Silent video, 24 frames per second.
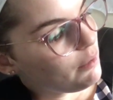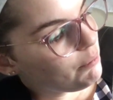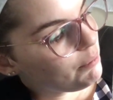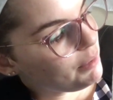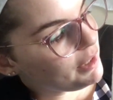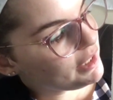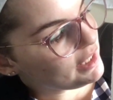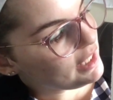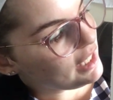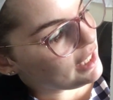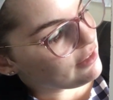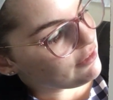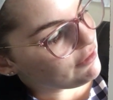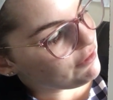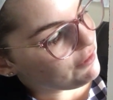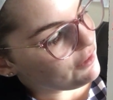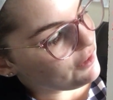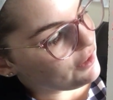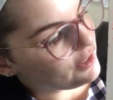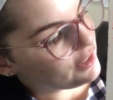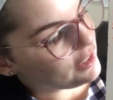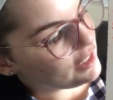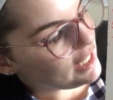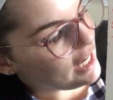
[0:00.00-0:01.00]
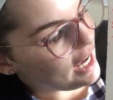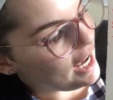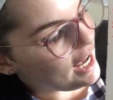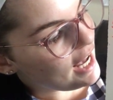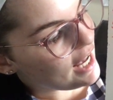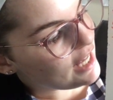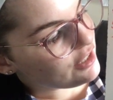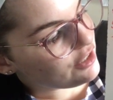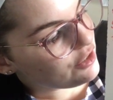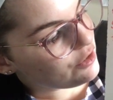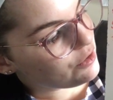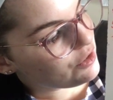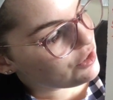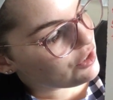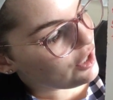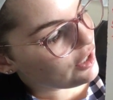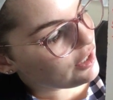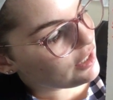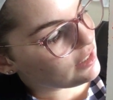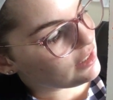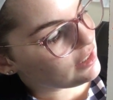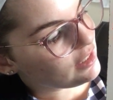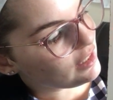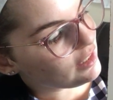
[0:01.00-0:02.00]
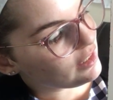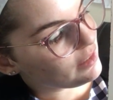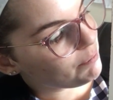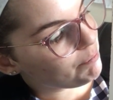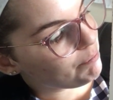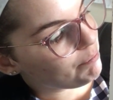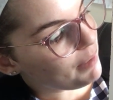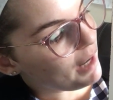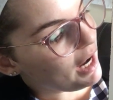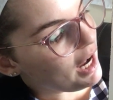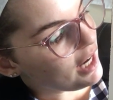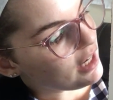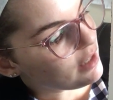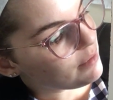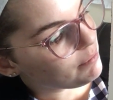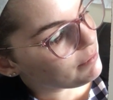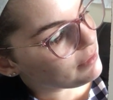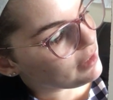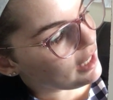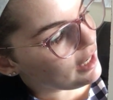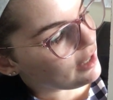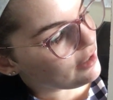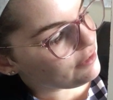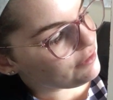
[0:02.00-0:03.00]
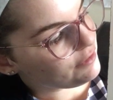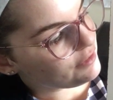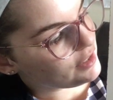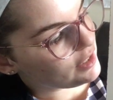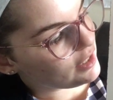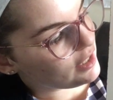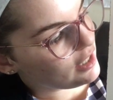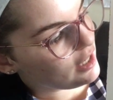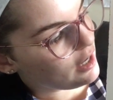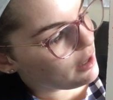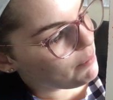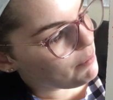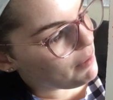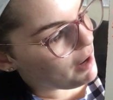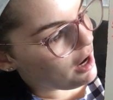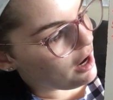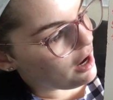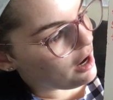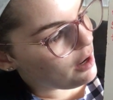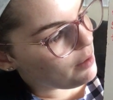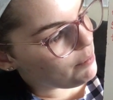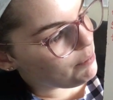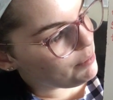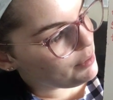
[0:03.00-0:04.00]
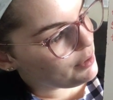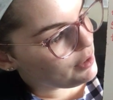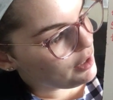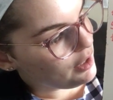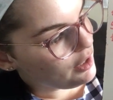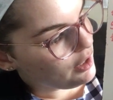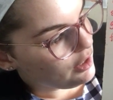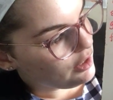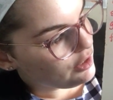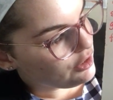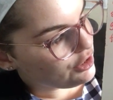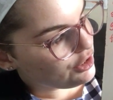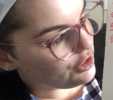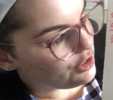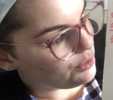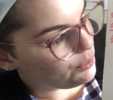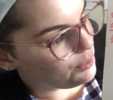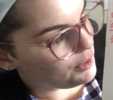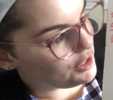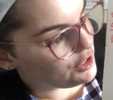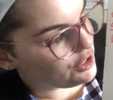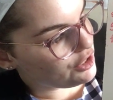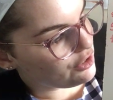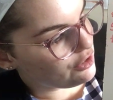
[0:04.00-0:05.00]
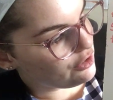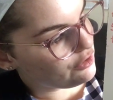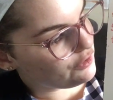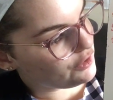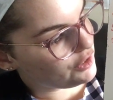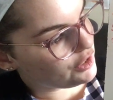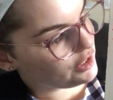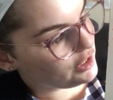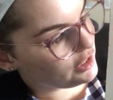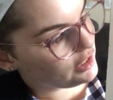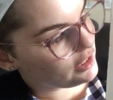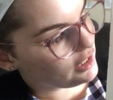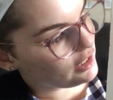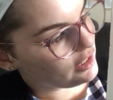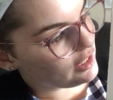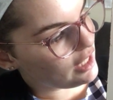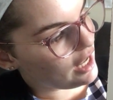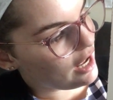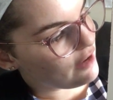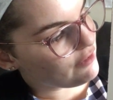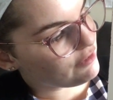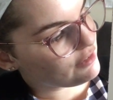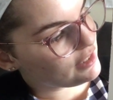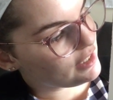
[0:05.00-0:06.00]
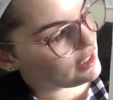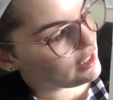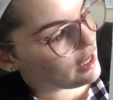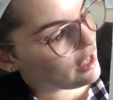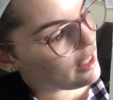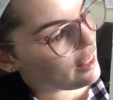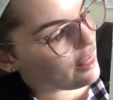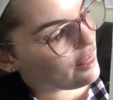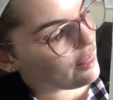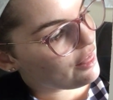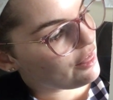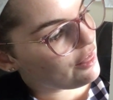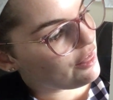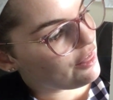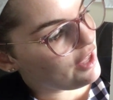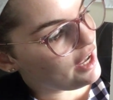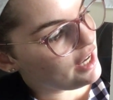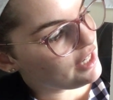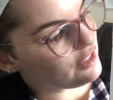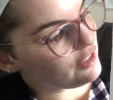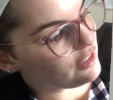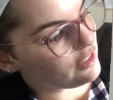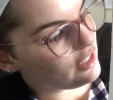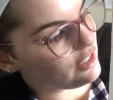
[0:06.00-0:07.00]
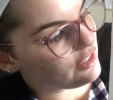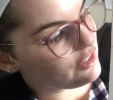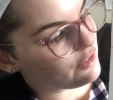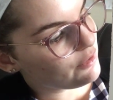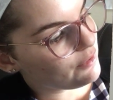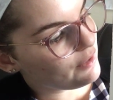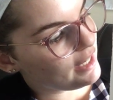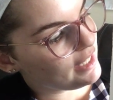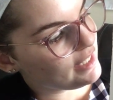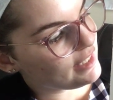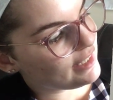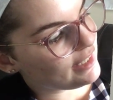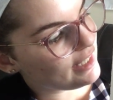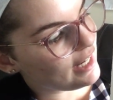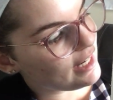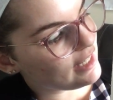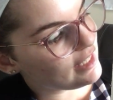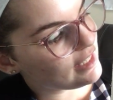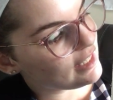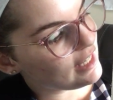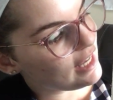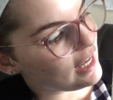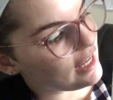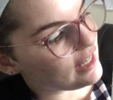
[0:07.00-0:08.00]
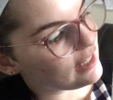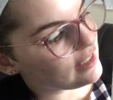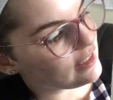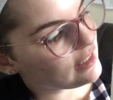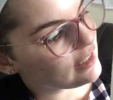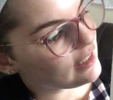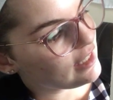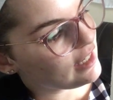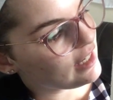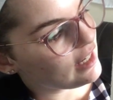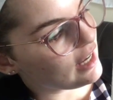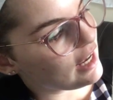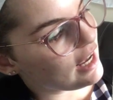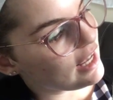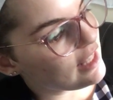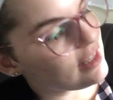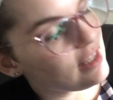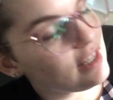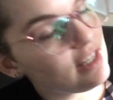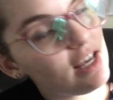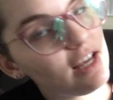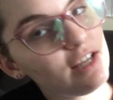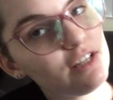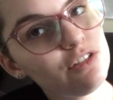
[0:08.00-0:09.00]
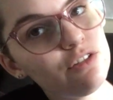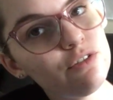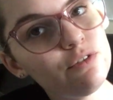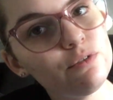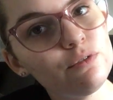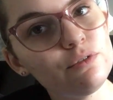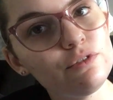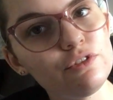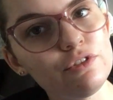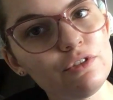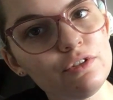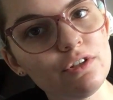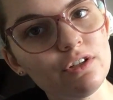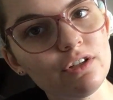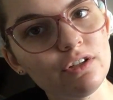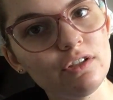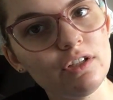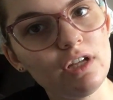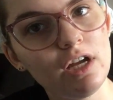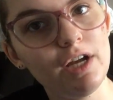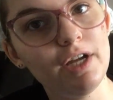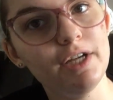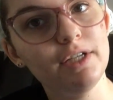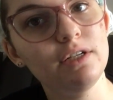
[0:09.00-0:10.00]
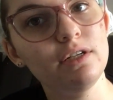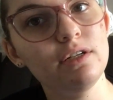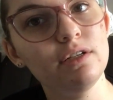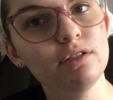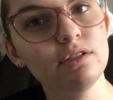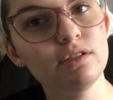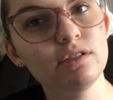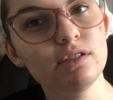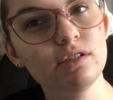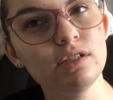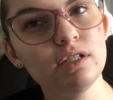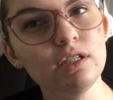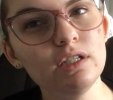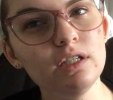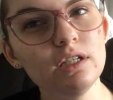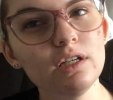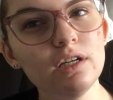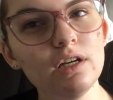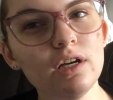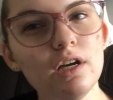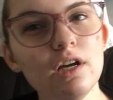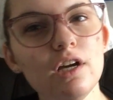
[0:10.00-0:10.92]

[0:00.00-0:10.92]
But then for the S, you start at the bottom left, come up, switch over to the left, then you're on the right side again, and then you do your line. See?